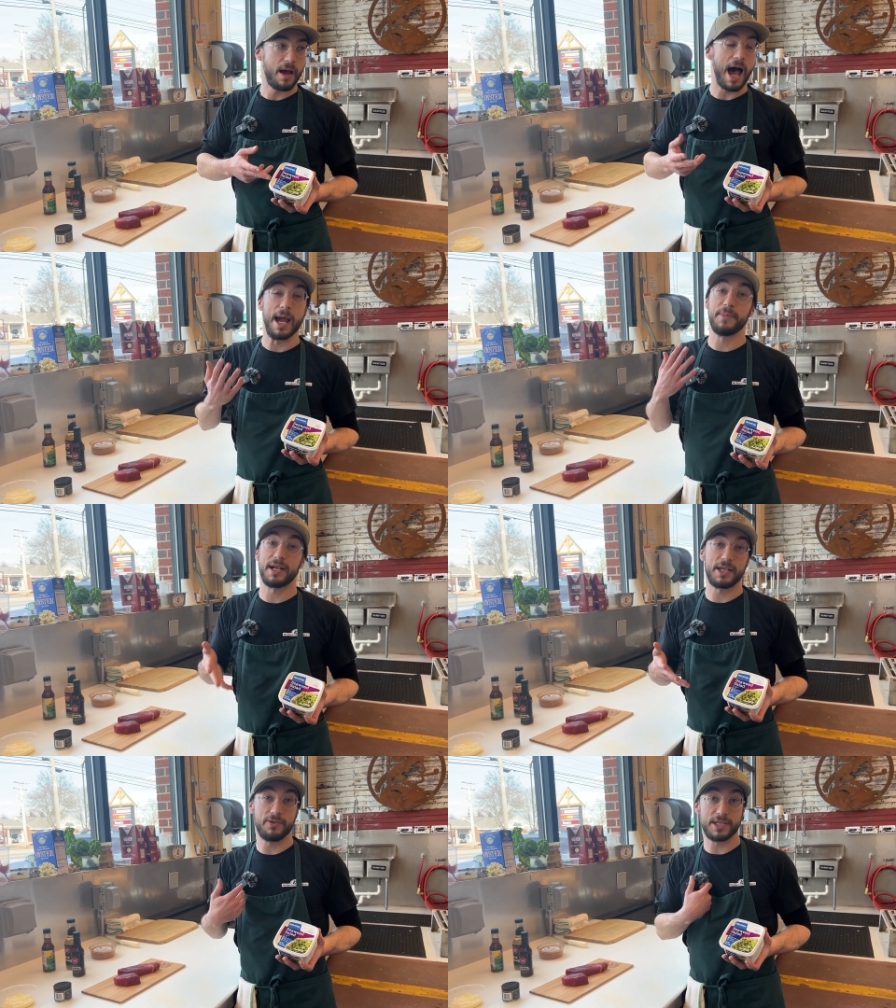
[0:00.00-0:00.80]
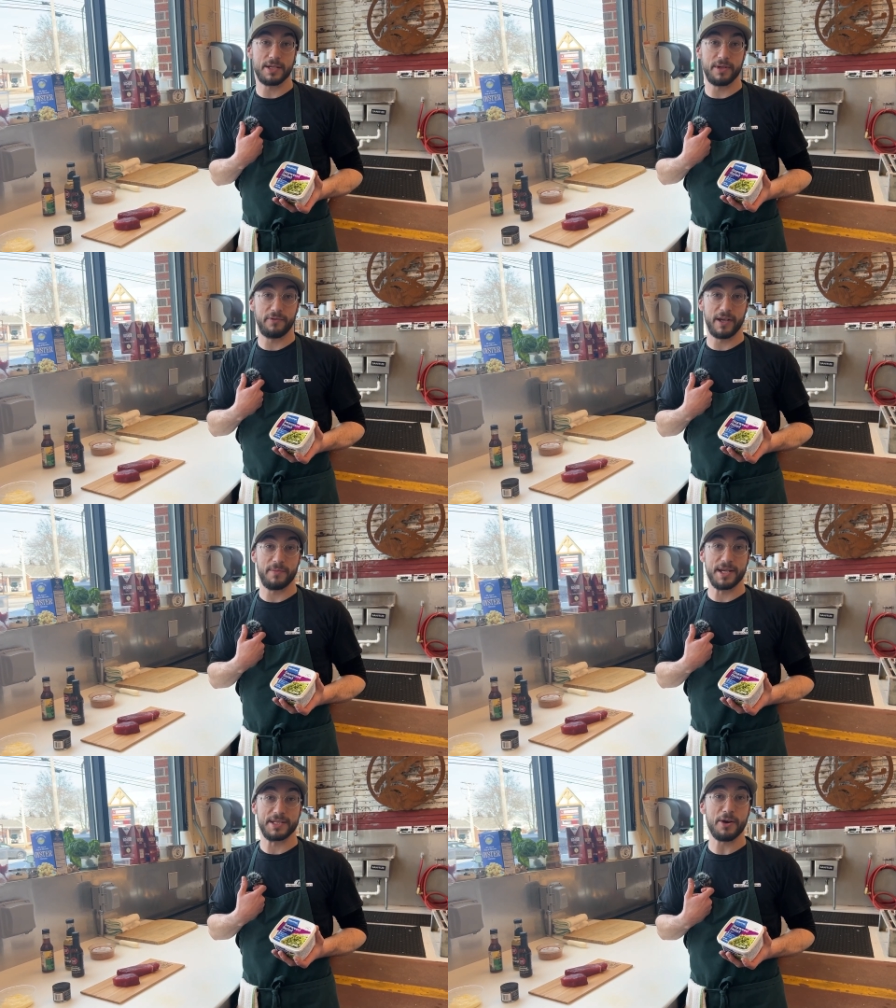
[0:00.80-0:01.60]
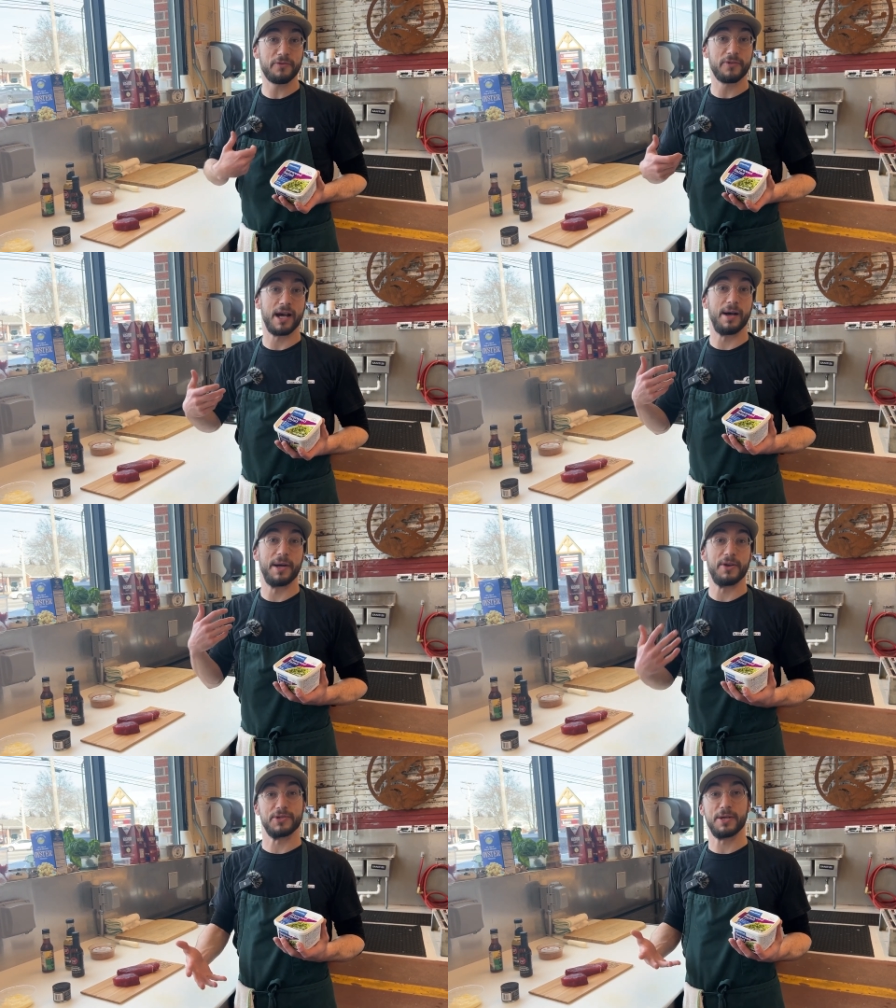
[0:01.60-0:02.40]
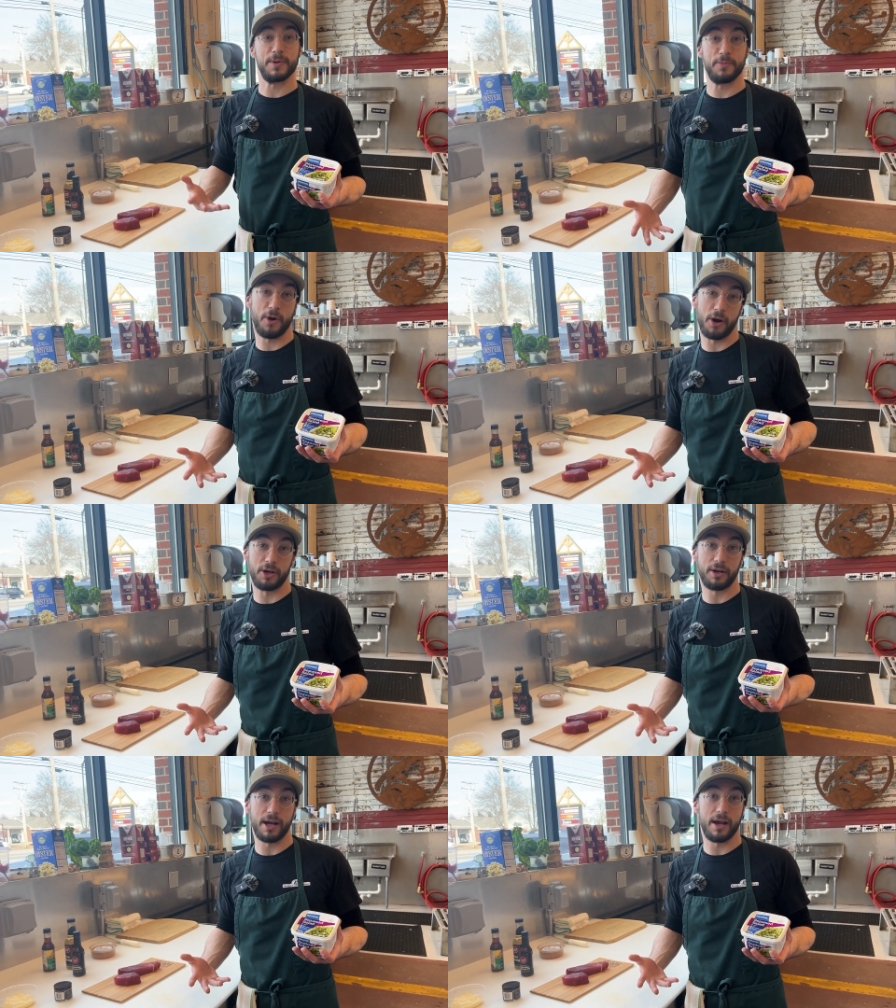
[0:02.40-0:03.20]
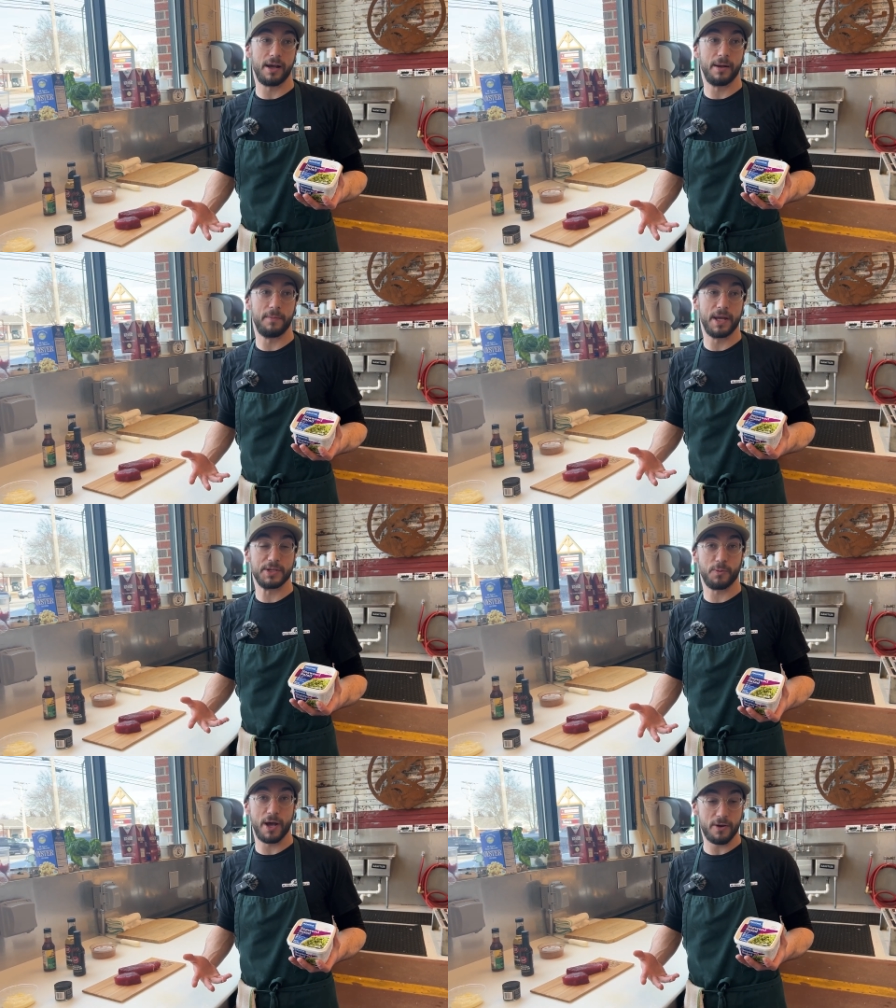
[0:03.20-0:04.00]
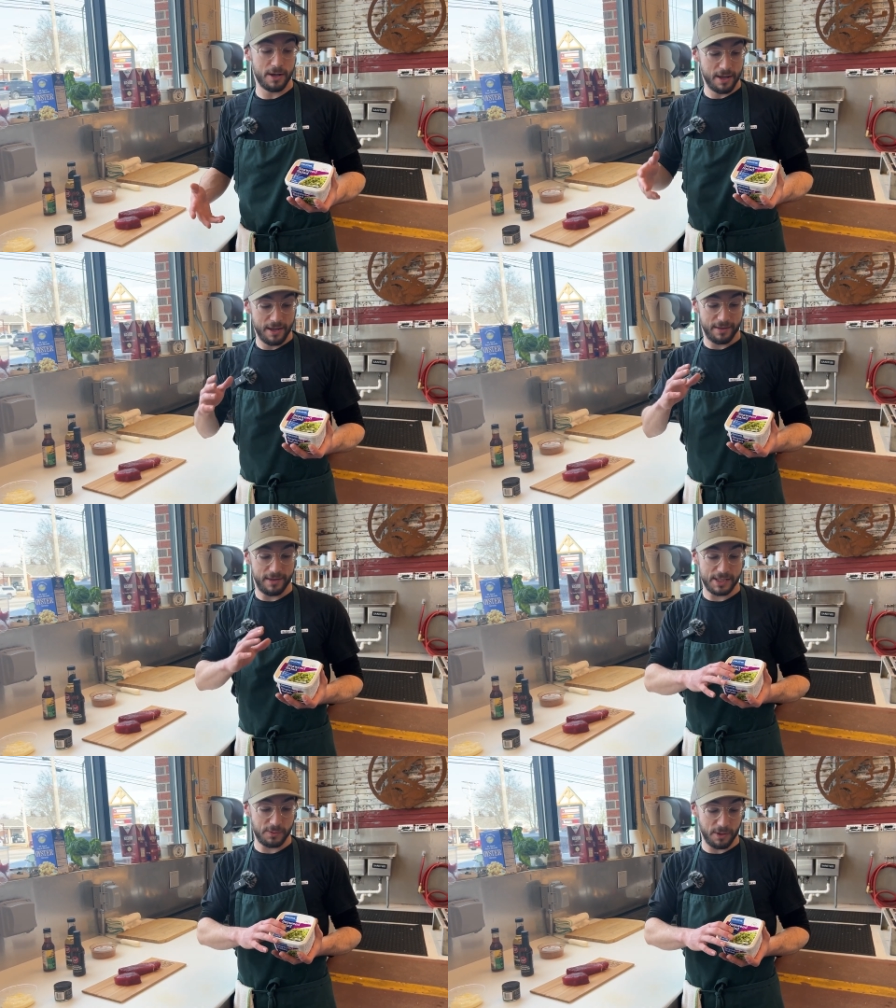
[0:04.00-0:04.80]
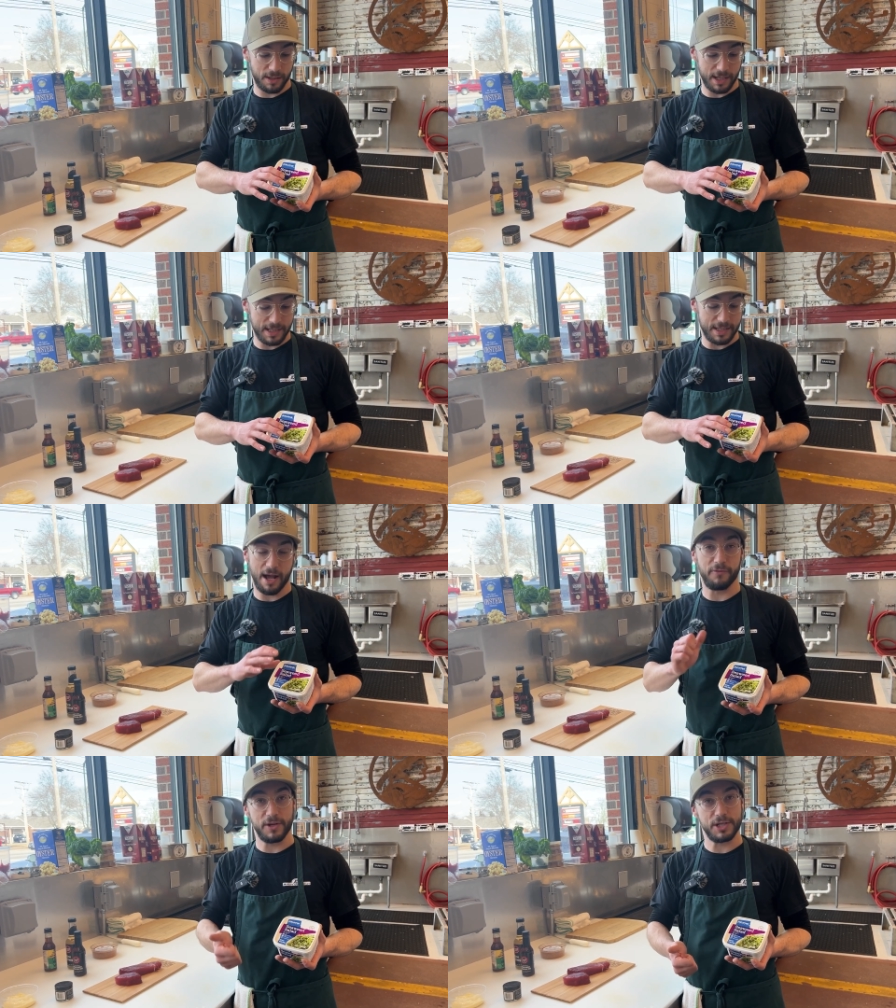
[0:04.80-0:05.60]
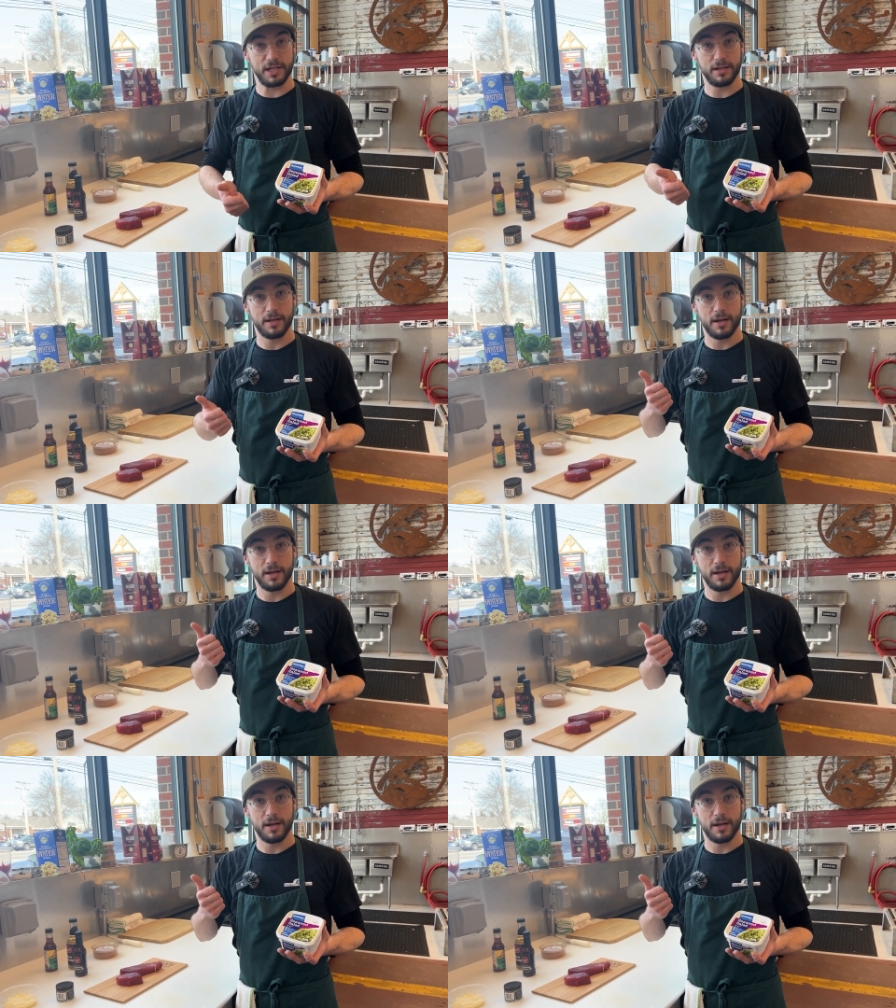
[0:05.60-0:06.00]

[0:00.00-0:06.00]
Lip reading: I'm not a huge seaweed fan myself. I know some people aren't as well. This one is not fishy.